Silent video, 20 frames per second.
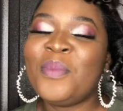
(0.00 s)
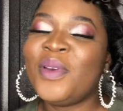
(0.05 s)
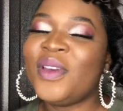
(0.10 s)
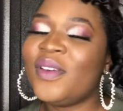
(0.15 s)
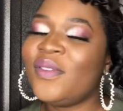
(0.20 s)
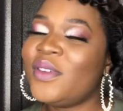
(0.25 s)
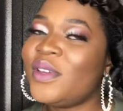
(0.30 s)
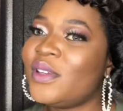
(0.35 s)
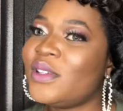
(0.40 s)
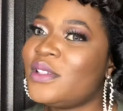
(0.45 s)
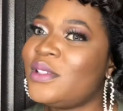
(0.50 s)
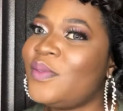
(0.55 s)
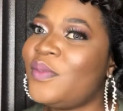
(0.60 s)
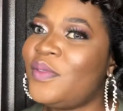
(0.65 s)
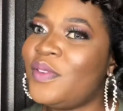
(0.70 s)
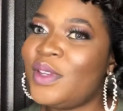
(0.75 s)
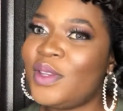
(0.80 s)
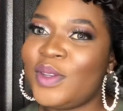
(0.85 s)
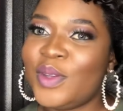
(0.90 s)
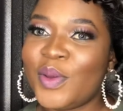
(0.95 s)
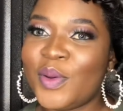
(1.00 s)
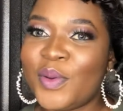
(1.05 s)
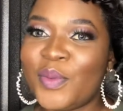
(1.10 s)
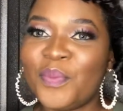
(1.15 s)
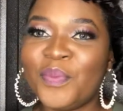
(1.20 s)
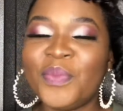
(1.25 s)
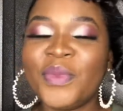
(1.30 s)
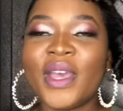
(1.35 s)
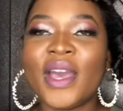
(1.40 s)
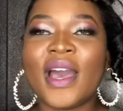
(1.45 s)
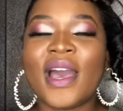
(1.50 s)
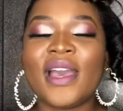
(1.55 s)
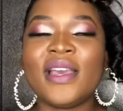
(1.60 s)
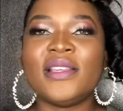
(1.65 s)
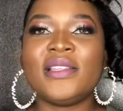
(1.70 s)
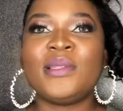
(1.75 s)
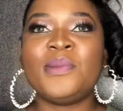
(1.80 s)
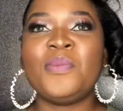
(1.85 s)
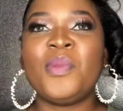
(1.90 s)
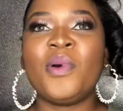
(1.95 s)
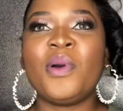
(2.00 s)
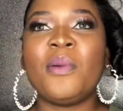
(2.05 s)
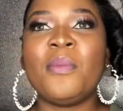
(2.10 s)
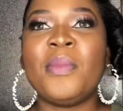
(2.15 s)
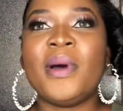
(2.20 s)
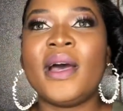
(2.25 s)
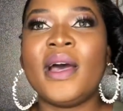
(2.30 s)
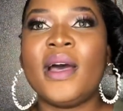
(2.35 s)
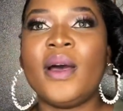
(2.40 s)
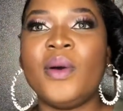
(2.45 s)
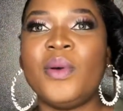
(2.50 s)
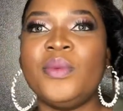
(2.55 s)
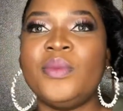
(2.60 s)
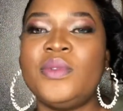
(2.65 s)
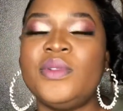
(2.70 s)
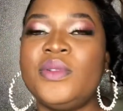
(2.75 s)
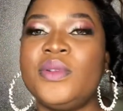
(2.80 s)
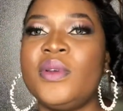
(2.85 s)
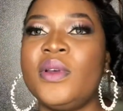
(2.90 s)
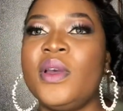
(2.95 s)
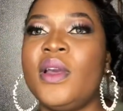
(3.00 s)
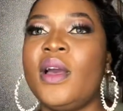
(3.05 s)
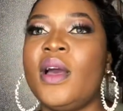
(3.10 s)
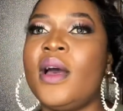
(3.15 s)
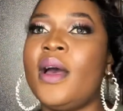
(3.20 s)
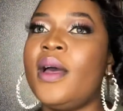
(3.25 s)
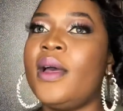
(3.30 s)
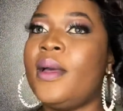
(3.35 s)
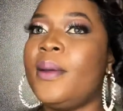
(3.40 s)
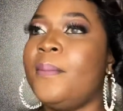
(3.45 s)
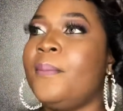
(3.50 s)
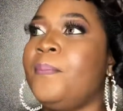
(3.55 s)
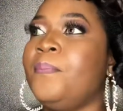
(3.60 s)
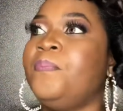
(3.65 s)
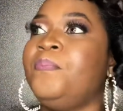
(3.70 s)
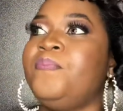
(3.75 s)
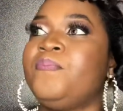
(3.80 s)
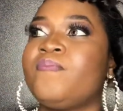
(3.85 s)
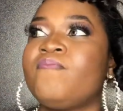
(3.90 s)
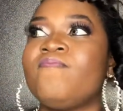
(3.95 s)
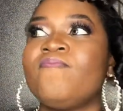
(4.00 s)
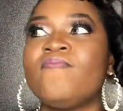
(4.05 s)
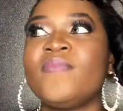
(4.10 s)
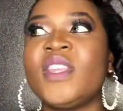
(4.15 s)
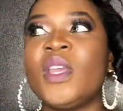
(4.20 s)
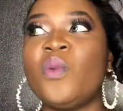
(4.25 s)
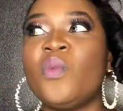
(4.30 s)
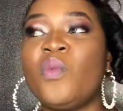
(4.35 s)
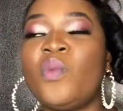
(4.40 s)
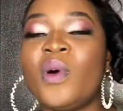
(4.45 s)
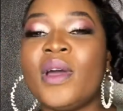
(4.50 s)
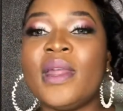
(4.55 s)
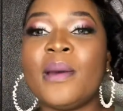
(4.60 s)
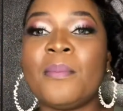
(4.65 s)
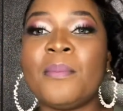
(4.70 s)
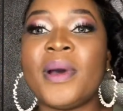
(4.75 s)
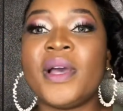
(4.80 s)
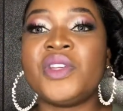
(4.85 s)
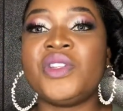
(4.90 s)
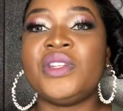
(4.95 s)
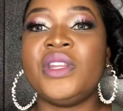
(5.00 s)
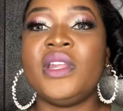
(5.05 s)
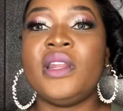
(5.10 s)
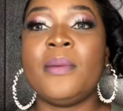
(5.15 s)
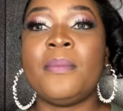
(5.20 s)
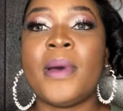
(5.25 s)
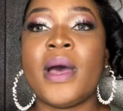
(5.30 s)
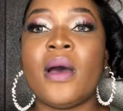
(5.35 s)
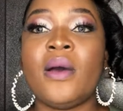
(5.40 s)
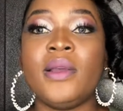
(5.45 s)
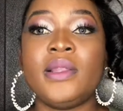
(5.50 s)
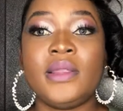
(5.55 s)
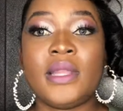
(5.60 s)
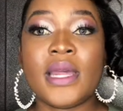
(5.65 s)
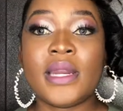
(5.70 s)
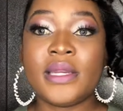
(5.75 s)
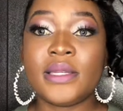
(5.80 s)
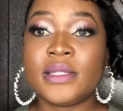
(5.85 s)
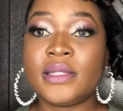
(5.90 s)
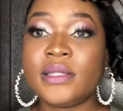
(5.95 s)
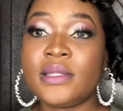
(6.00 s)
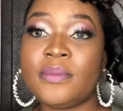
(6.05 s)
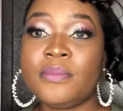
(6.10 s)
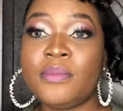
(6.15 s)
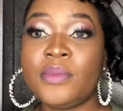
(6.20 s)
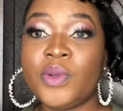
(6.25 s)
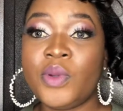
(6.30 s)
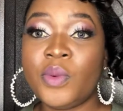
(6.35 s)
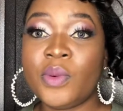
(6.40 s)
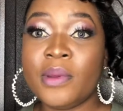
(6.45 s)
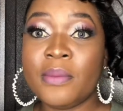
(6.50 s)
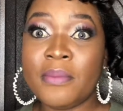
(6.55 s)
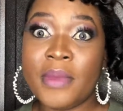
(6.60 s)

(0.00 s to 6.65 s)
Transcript: previous video, I spoke about um, what I'm passionate about, that is doing